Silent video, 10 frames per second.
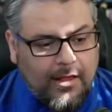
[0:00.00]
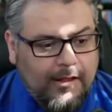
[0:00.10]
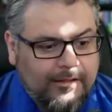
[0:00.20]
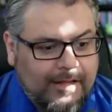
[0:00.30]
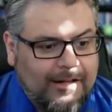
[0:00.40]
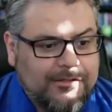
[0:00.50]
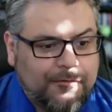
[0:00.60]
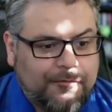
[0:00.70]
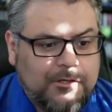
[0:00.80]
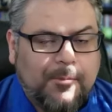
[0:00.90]
that's the
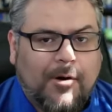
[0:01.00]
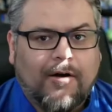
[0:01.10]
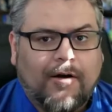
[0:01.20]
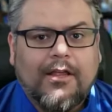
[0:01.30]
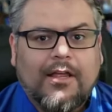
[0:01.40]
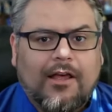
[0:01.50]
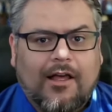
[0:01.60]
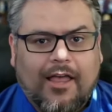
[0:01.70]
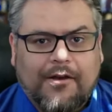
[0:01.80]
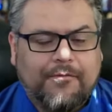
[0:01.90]
first part.
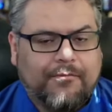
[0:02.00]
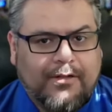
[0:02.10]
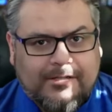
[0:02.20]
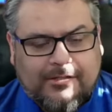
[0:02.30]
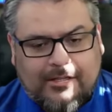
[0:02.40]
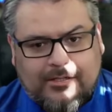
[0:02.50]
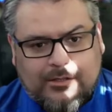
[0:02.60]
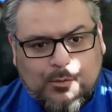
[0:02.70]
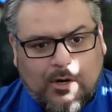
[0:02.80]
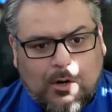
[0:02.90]
Again, this
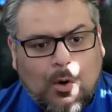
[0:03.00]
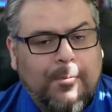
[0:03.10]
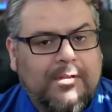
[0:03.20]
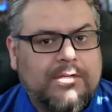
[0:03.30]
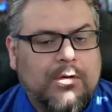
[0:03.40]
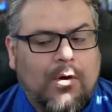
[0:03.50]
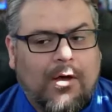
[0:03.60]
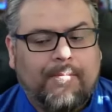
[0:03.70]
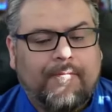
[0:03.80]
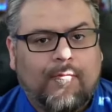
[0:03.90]
is what opens you
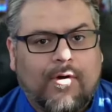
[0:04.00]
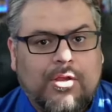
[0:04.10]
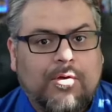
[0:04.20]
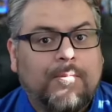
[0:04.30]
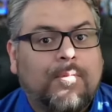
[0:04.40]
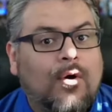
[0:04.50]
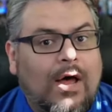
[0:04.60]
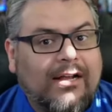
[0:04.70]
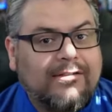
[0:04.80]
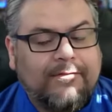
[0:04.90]
up, where you can
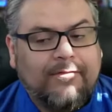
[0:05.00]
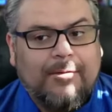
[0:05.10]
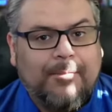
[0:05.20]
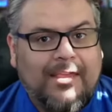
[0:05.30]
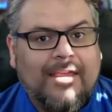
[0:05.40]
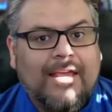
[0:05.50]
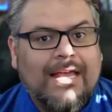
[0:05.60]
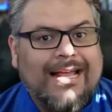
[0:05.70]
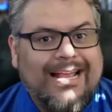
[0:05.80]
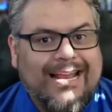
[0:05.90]
proactively be
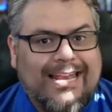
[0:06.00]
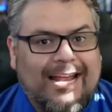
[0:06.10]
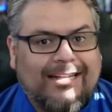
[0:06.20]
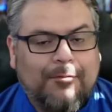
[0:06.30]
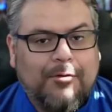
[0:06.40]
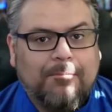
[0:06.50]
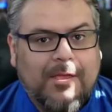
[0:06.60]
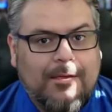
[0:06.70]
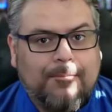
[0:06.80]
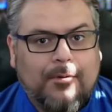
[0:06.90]
connecting with
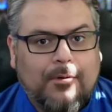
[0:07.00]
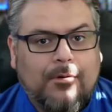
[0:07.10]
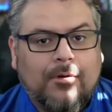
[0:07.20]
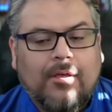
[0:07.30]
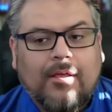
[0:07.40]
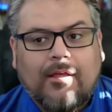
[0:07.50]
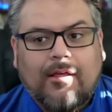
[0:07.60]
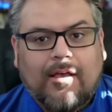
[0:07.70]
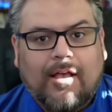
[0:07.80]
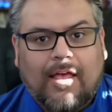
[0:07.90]
people
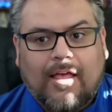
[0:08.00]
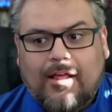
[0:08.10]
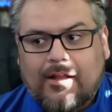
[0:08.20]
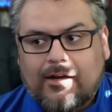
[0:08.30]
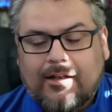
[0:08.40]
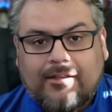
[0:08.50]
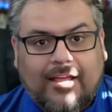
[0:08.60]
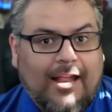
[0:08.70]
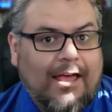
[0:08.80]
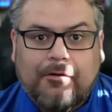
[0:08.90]

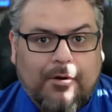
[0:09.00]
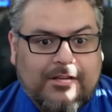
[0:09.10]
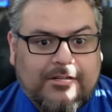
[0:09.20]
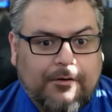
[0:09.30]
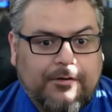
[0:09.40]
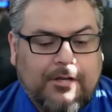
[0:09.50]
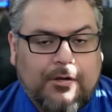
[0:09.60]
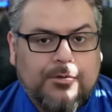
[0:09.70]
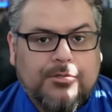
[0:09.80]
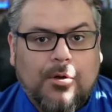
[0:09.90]
that haven't reached out to
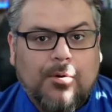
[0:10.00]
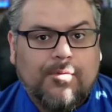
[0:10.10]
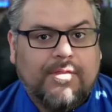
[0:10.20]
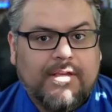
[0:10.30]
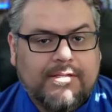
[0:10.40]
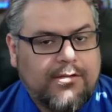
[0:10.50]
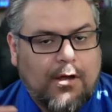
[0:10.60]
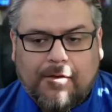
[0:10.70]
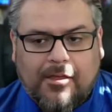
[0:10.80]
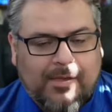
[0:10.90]
you. So this
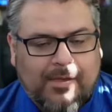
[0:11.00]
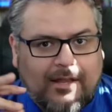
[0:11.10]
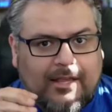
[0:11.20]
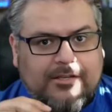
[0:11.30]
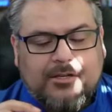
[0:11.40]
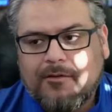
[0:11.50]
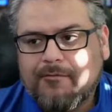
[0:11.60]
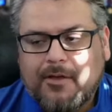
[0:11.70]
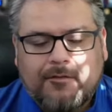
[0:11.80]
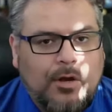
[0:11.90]
solve immediately. So
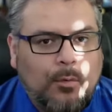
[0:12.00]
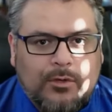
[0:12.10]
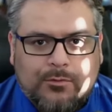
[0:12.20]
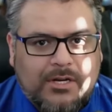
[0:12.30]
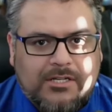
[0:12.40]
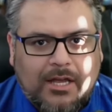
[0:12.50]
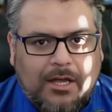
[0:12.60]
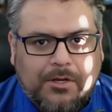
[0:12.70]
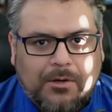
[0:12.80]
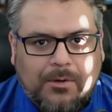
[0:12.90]
if no one's reaching
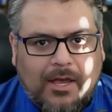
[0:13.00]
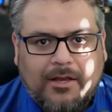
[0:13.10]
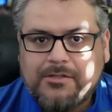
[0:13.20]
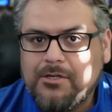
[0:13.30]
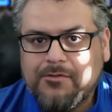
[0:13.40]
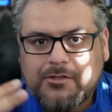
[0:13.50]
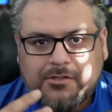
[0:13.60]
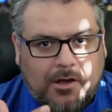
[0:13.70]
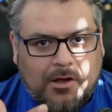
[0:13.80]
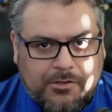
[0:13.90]
out to you yet because you've
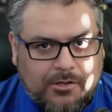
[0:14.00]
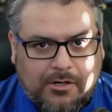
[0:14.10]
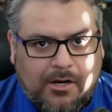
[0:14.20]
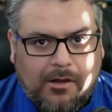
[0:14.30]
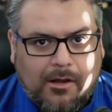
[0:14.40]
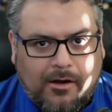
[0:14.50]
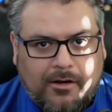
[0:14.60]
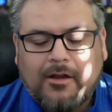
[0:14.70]
just got started online,